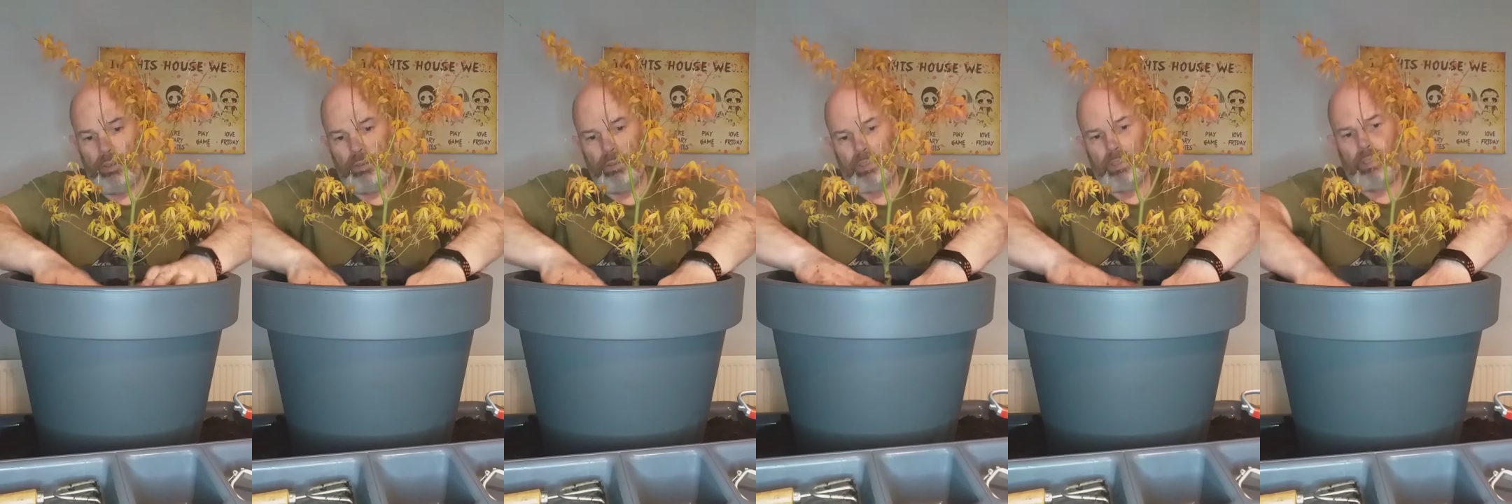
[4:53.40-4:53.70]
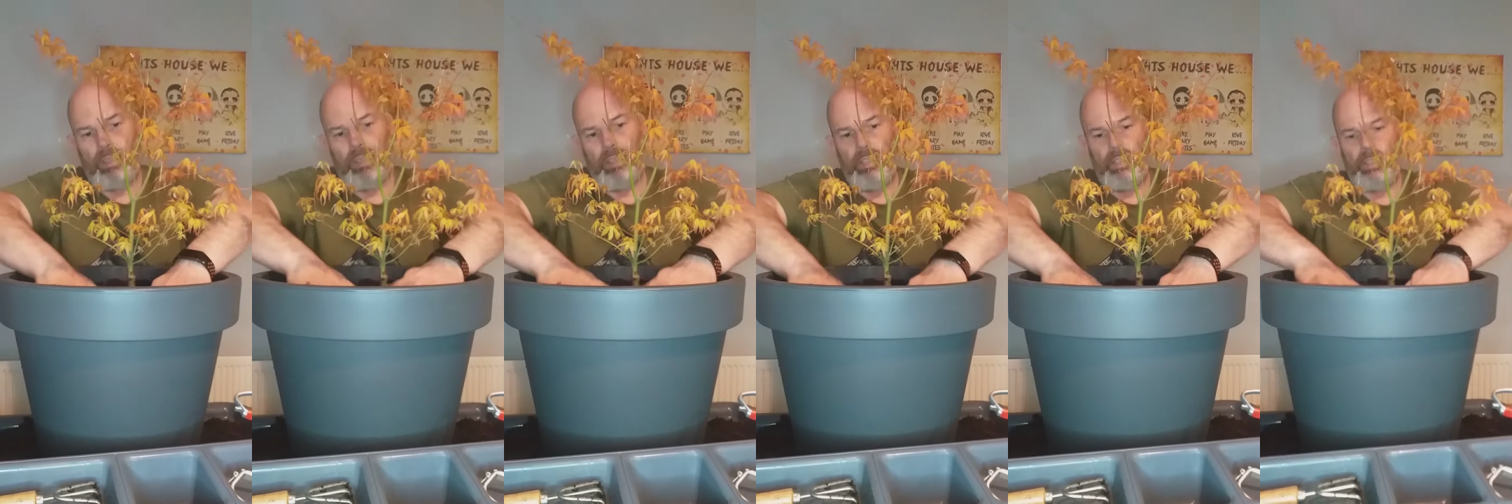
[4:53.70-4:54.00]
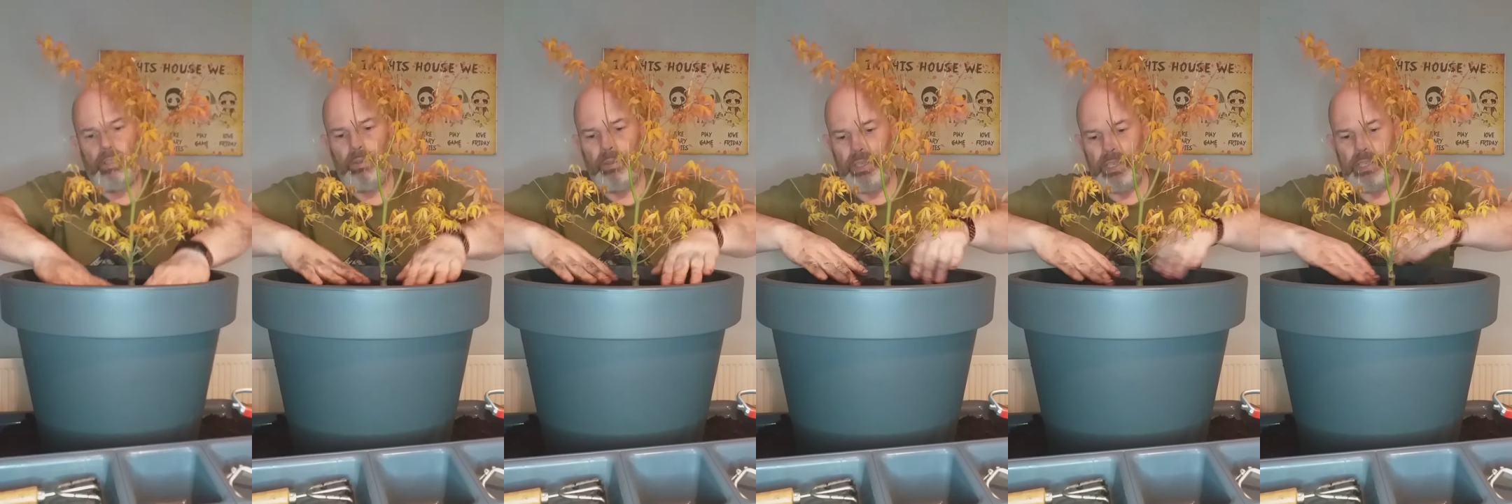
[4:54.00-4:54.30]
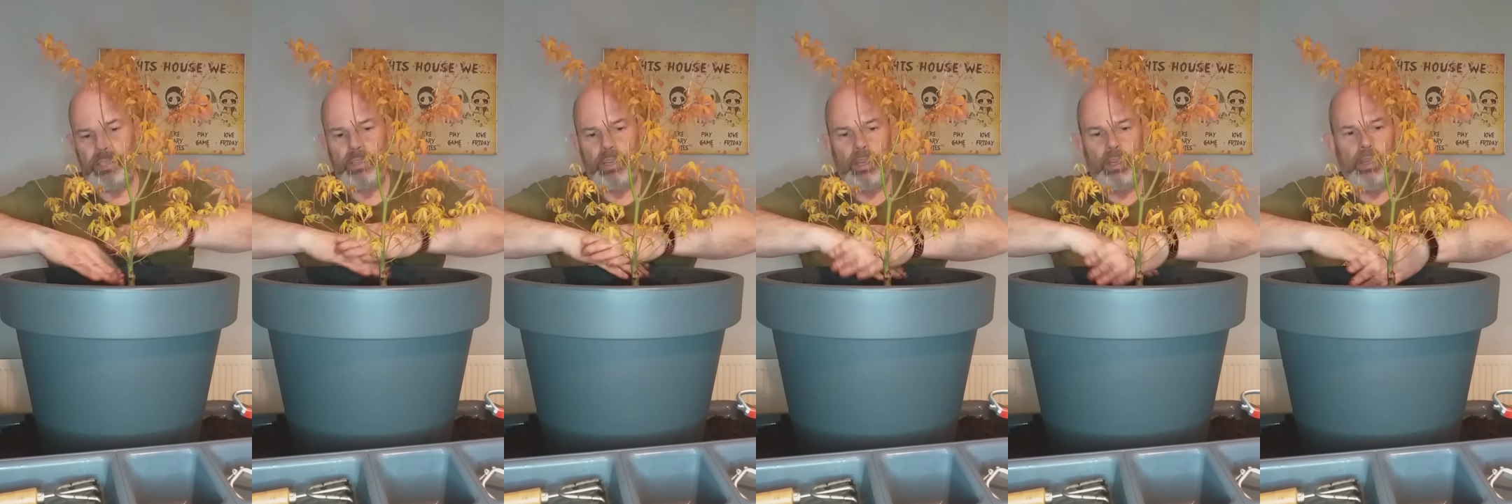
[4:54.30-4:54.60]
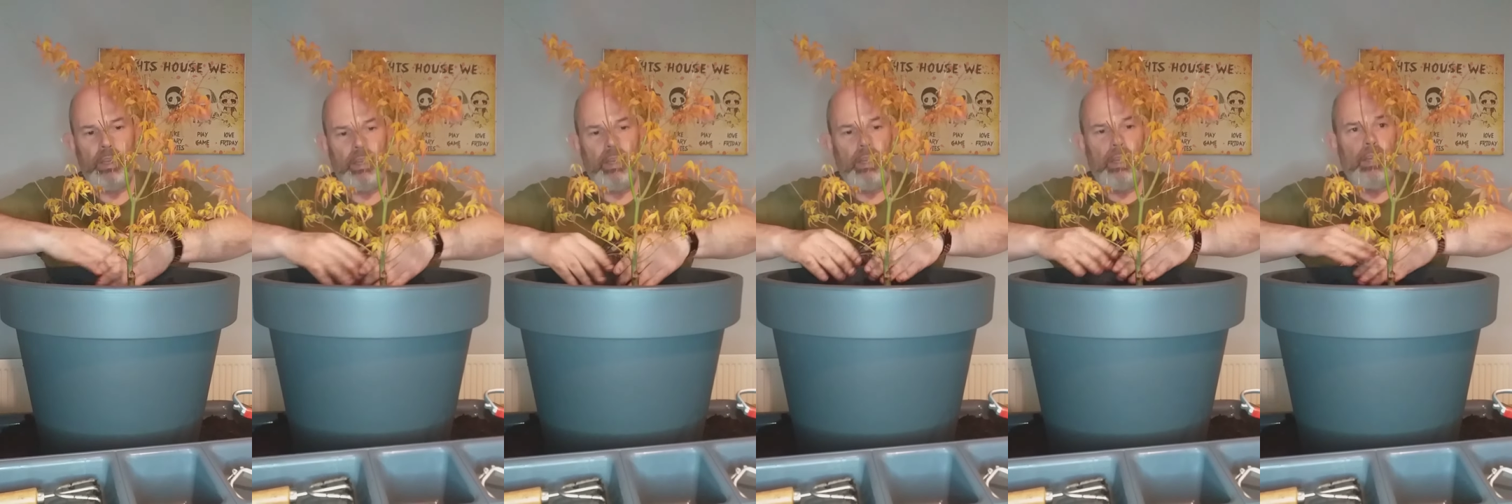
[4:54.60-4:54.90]
what I'm going to do is
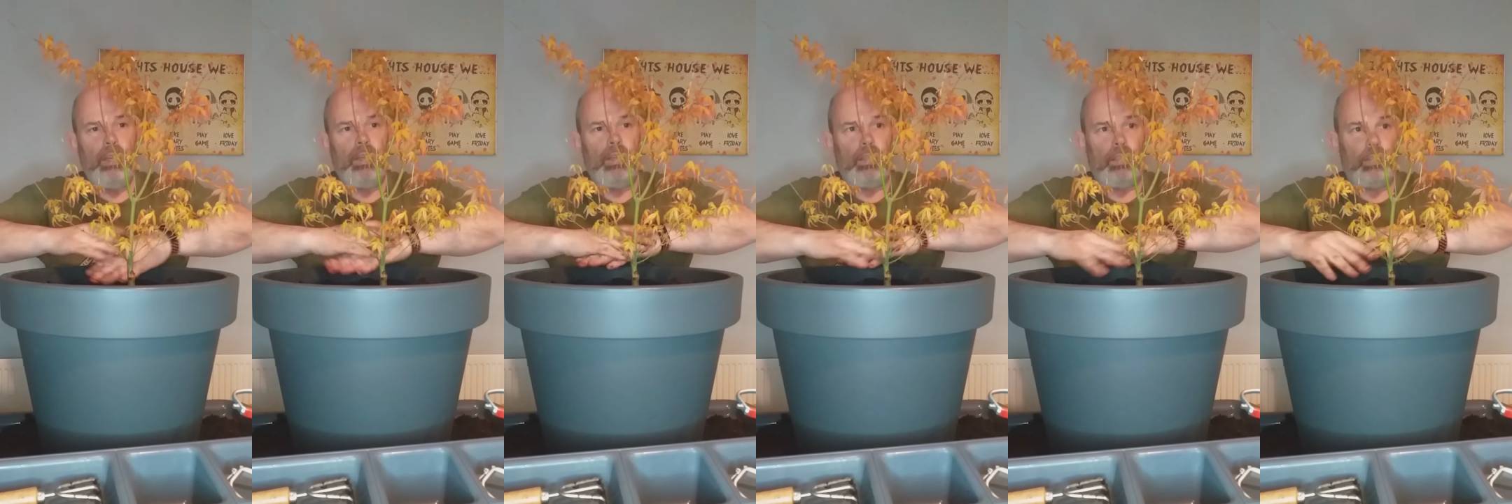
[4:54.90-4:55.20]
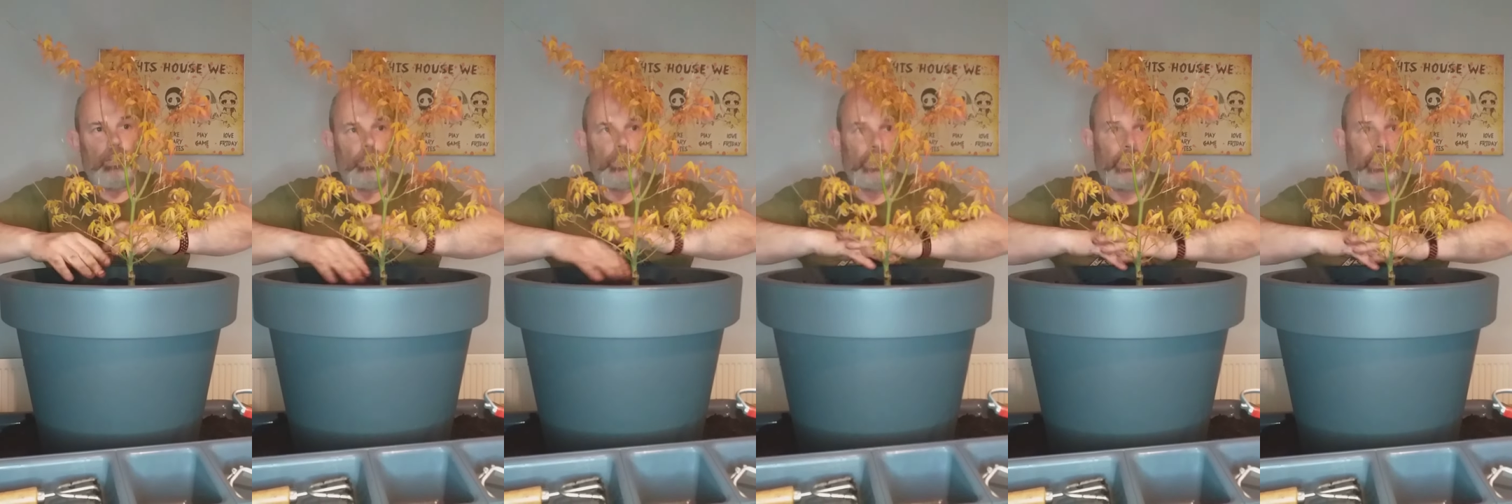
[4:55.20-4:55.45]
I'm going to